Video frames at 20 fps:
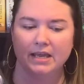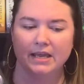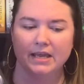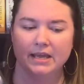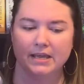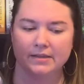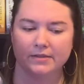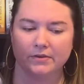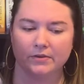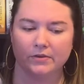
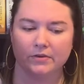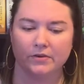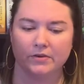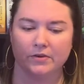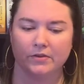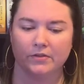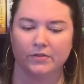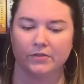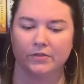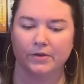
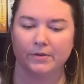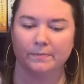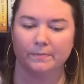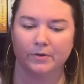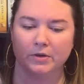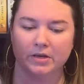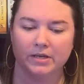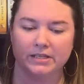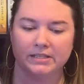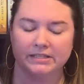Either the
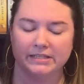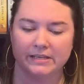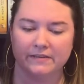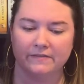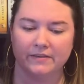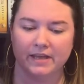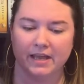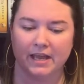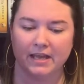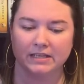book
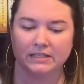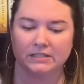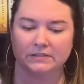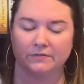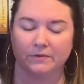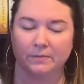deviates